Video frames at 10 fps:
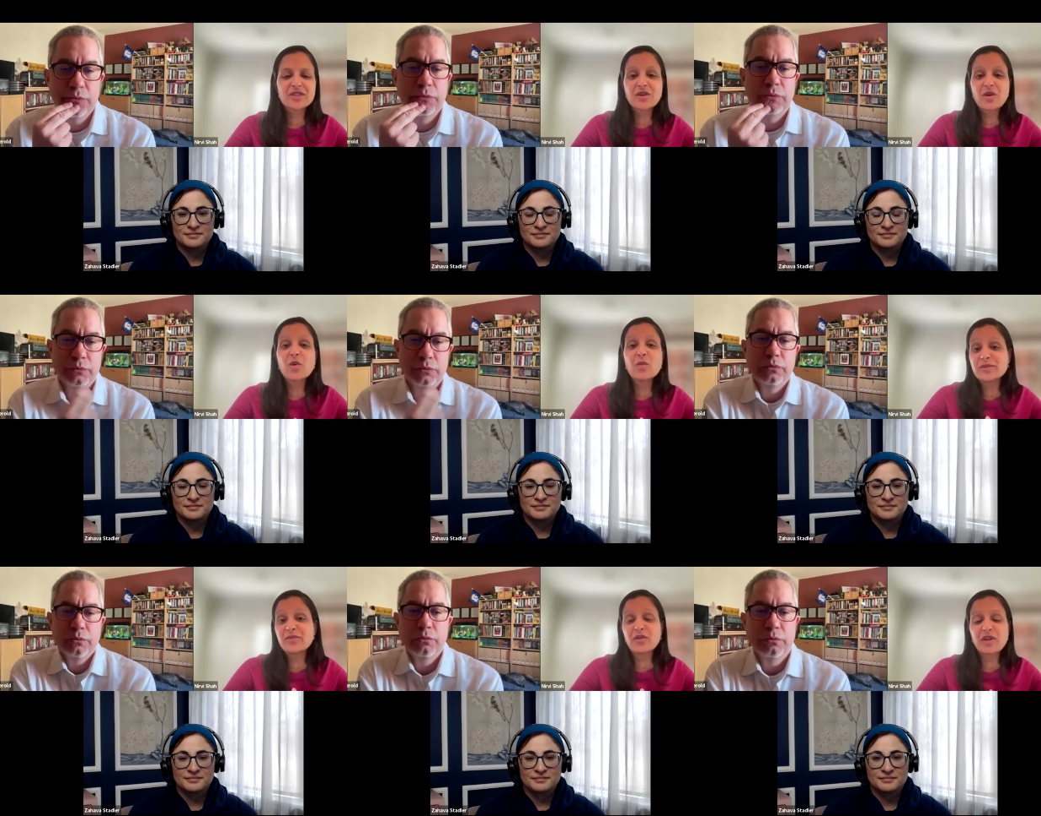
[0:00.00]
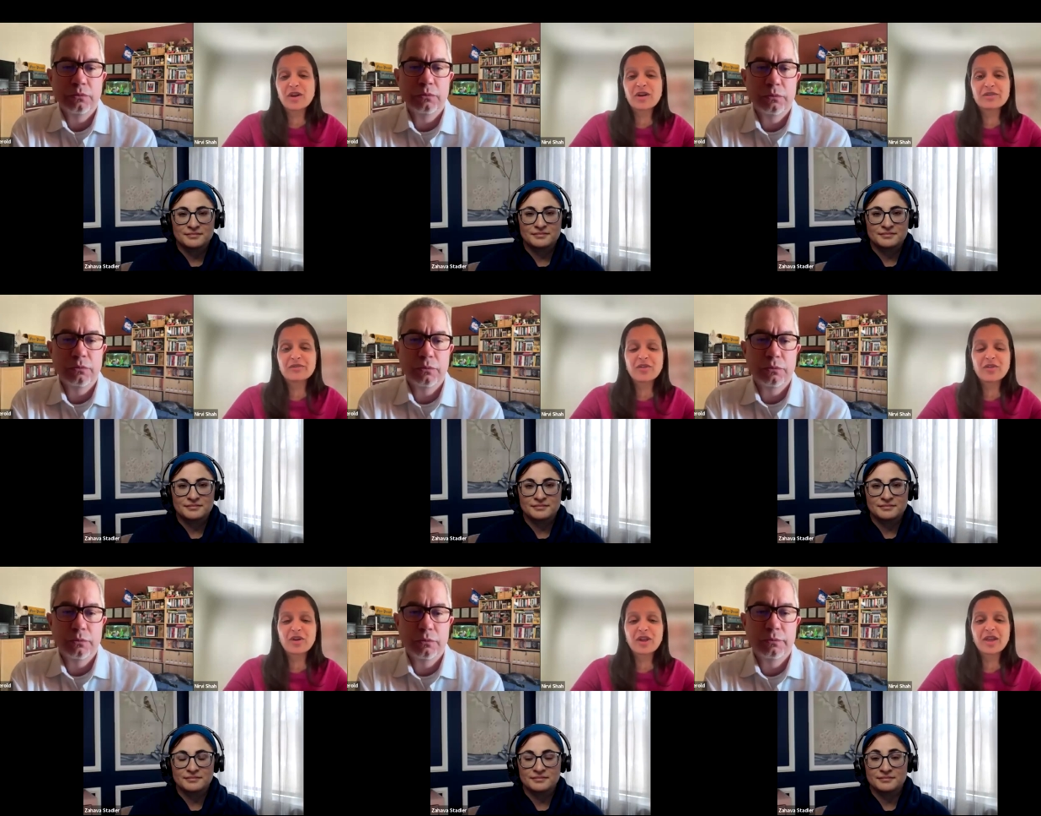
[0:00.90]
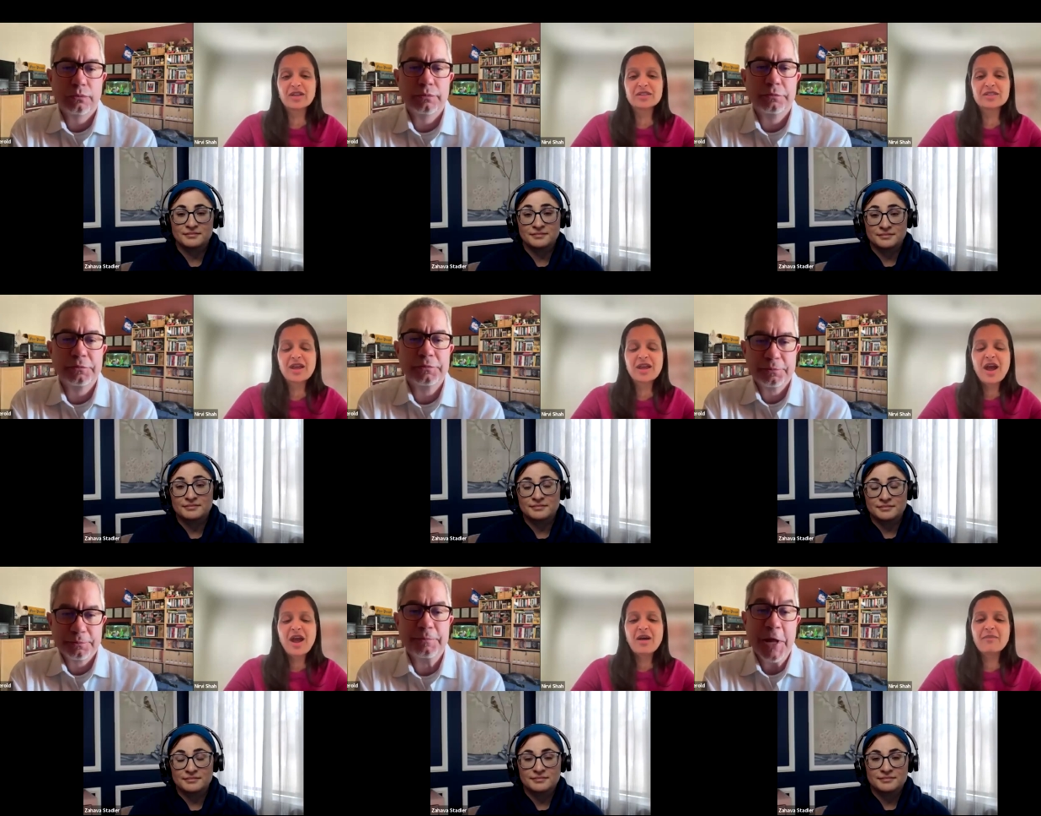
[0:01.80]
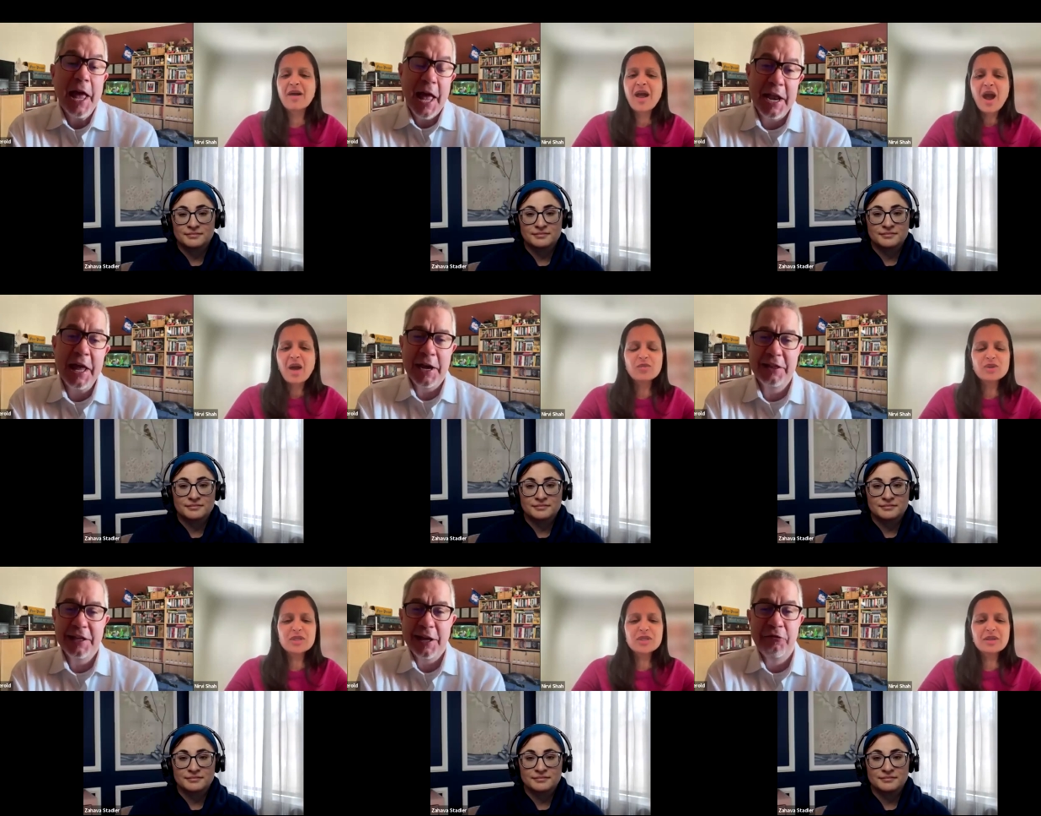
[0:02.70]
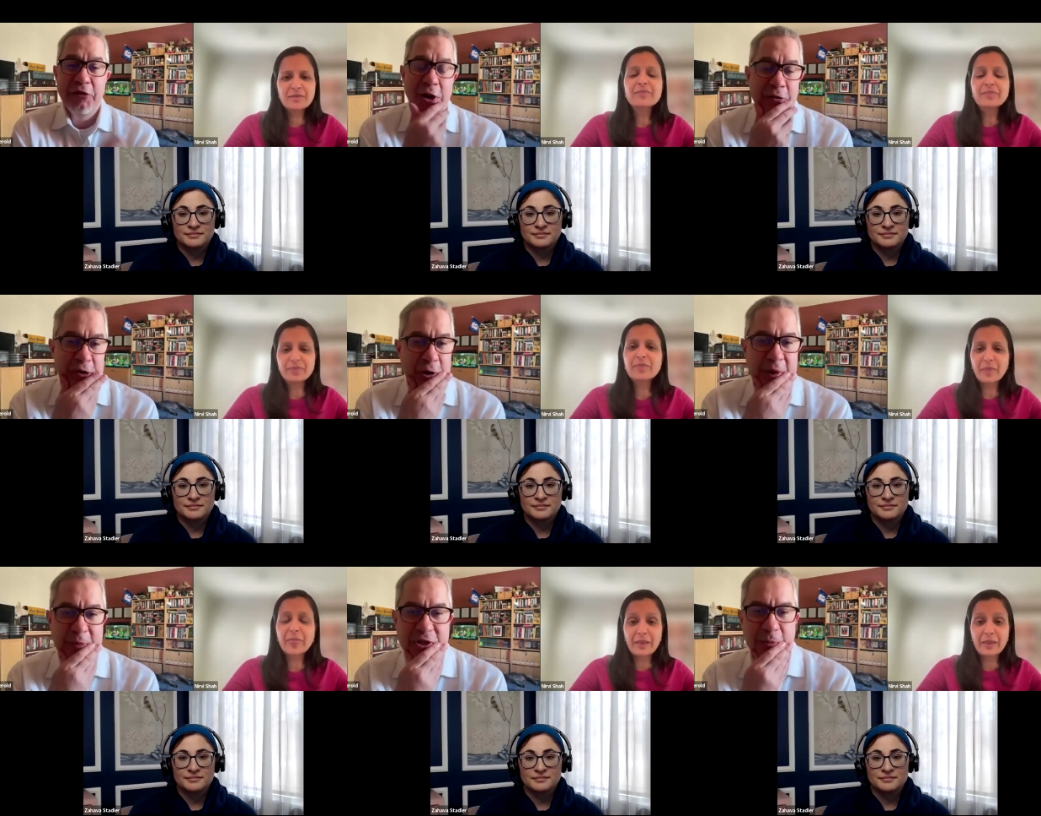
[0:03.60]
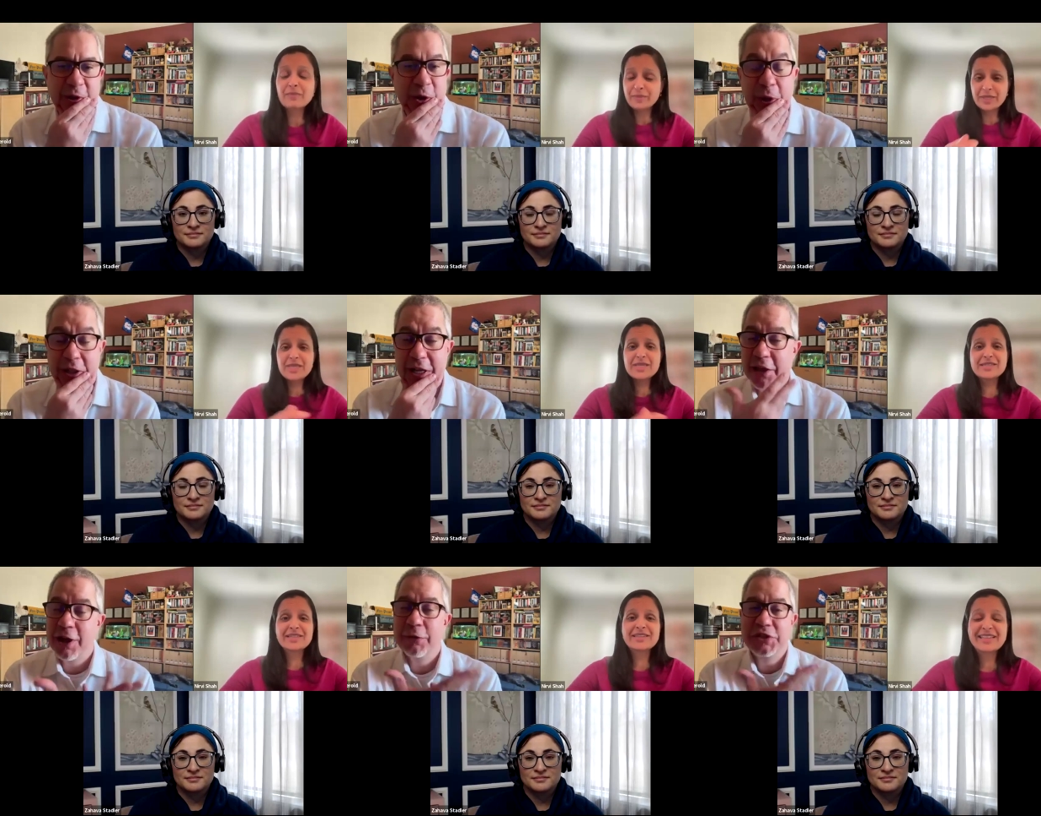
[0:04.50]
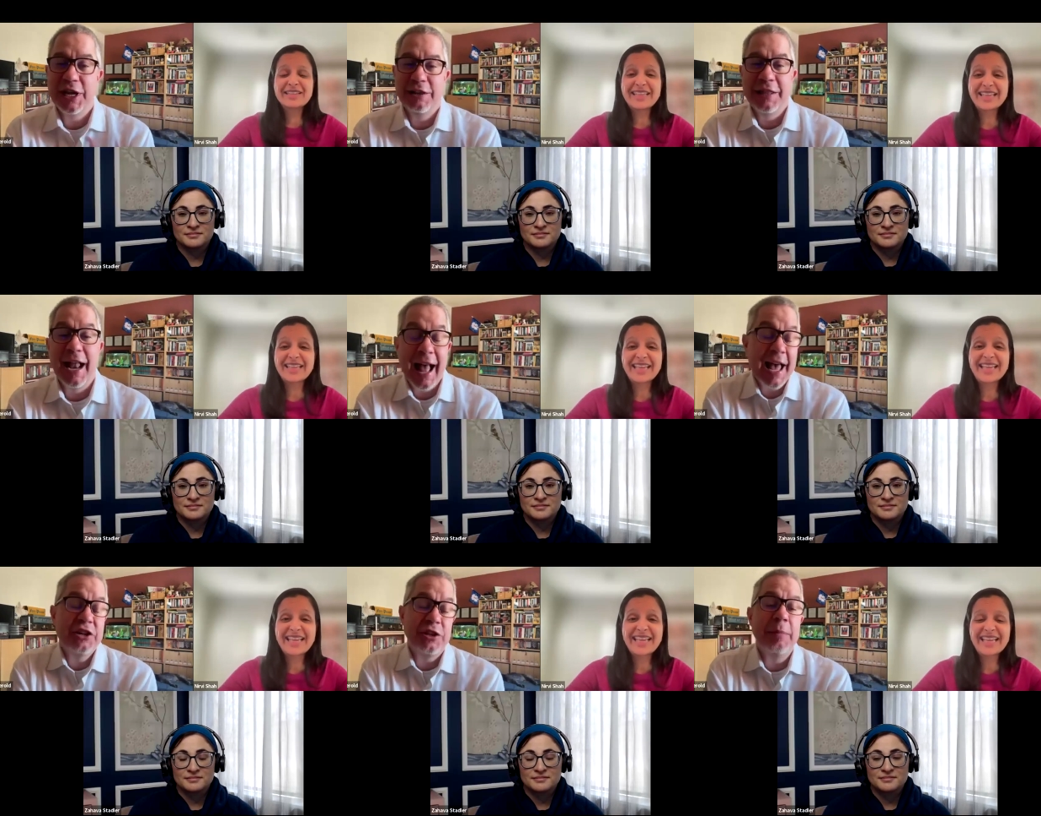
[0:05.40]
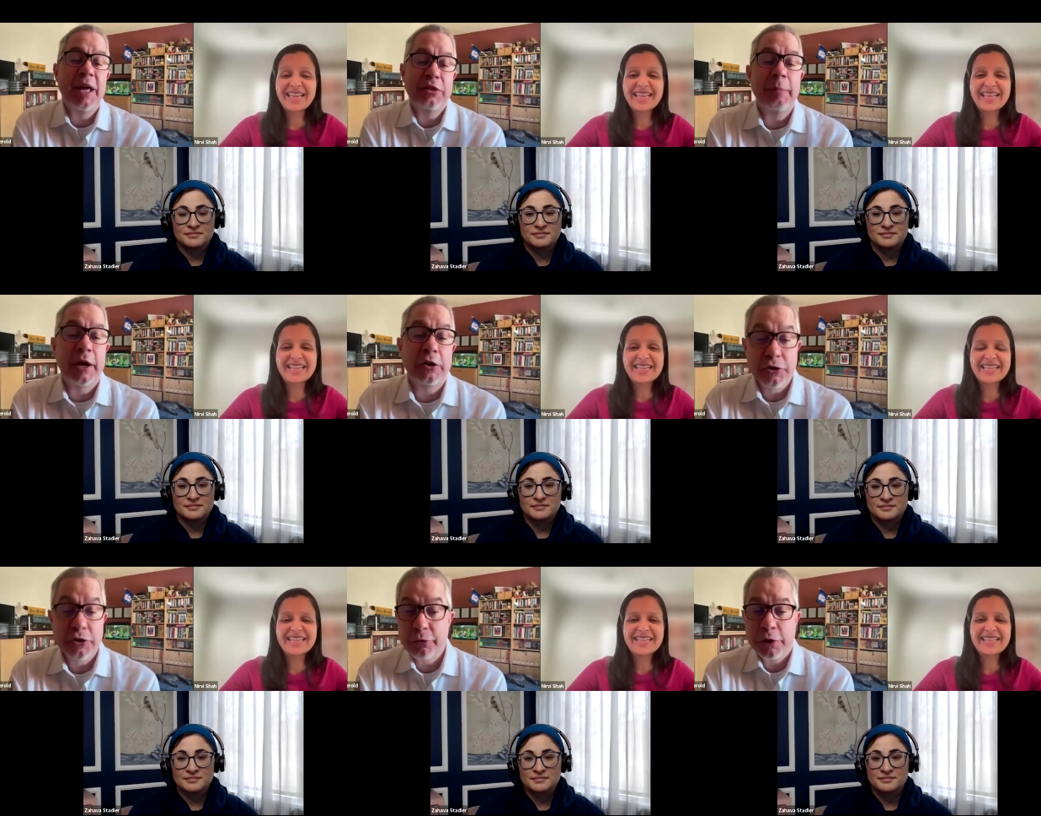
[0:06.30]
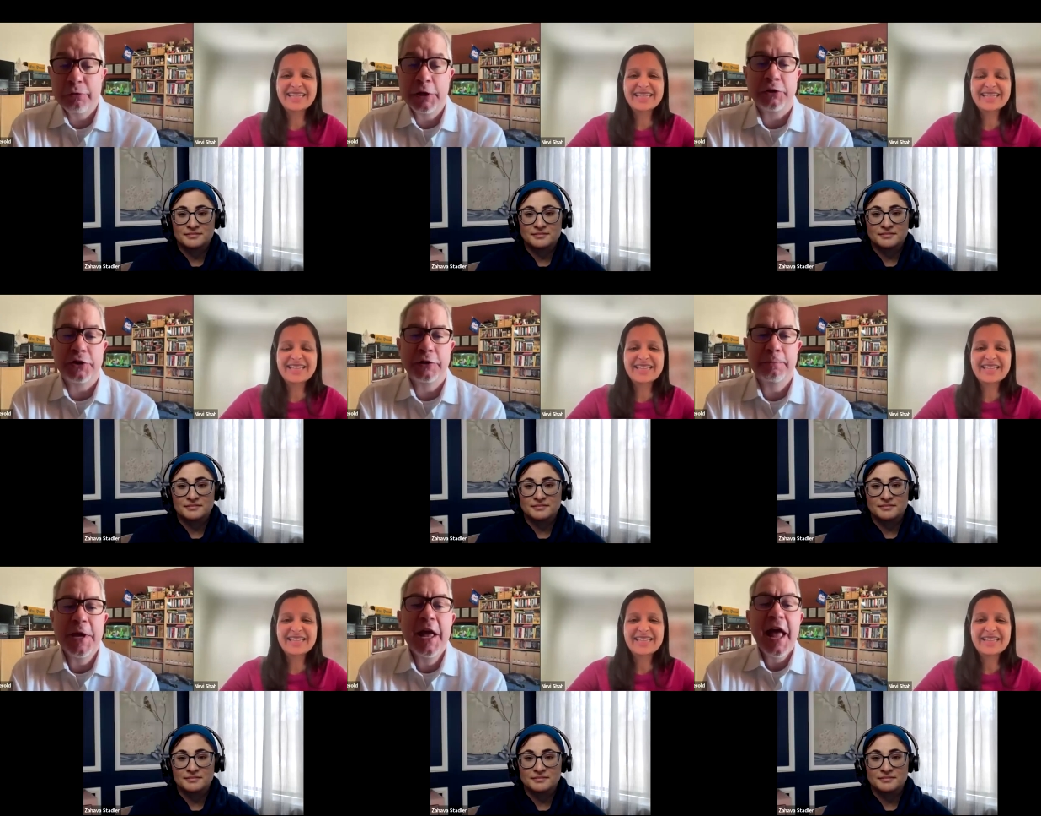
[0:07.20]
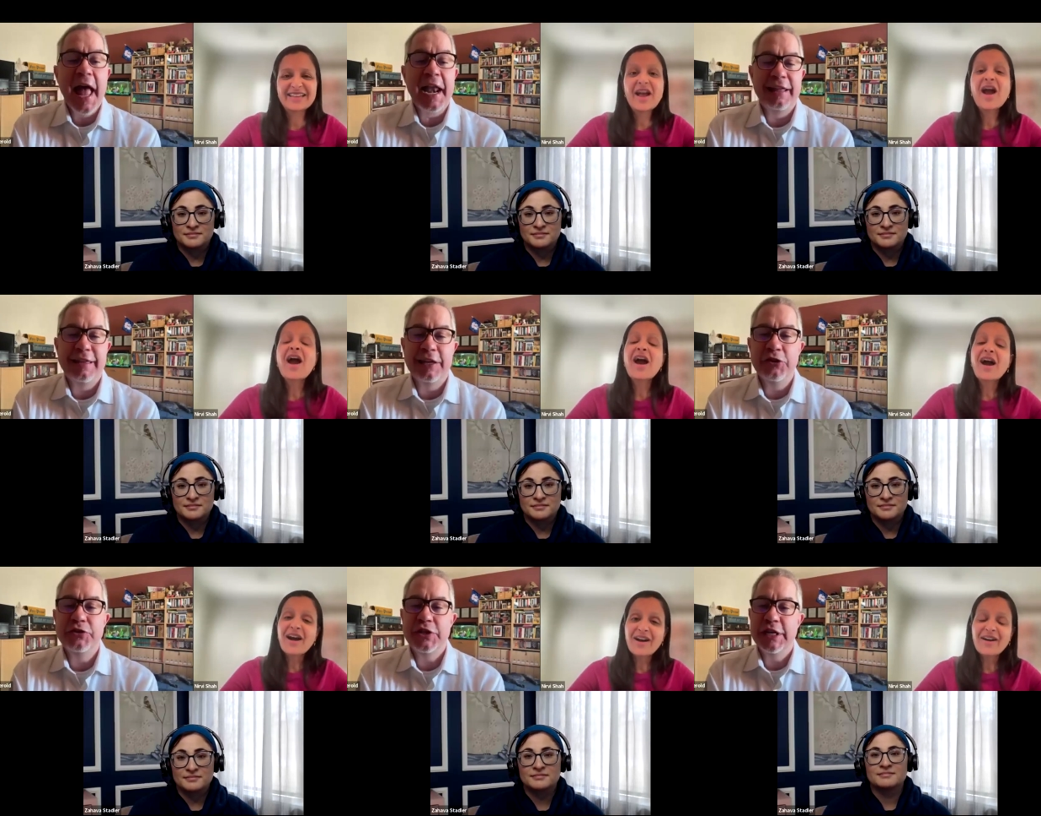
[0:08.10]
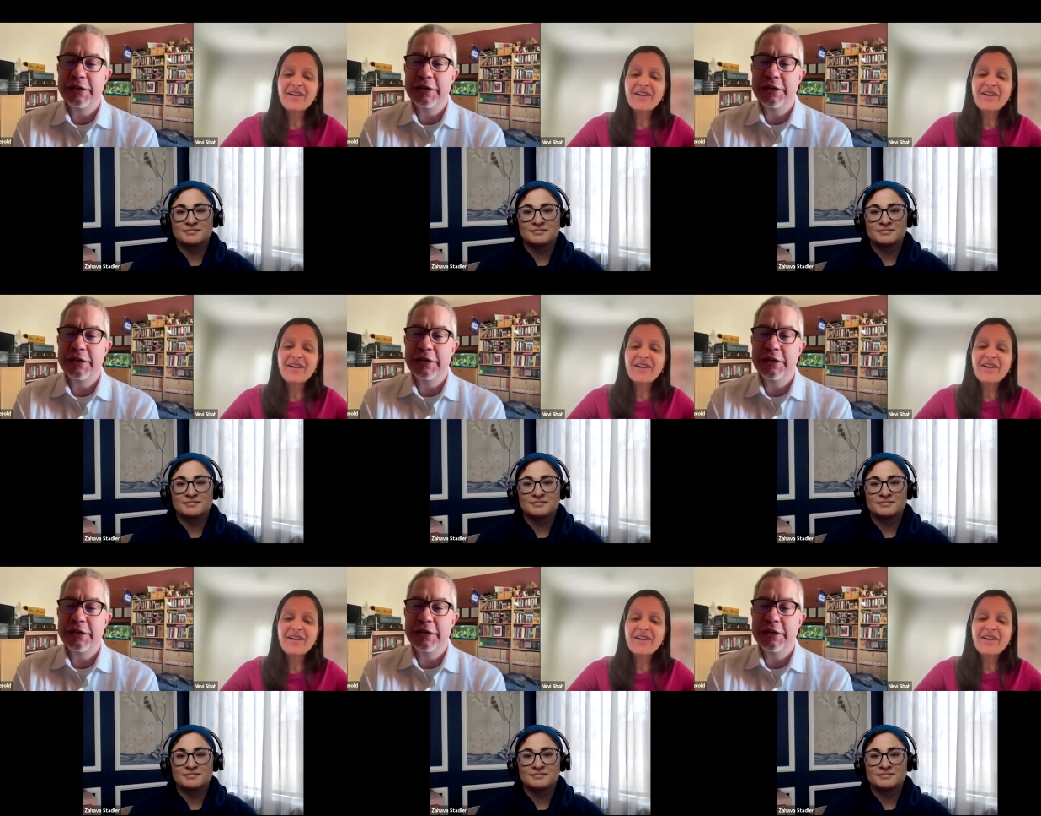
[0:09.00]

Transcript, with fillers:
Speaker 1: and their hopes for their for their kids. Um, and,
Speaker 2: and I think if I, if you don't mind me jumping in quickly, please. I thought it was telling that I actually met the Beckers through their realtor. And I think you see,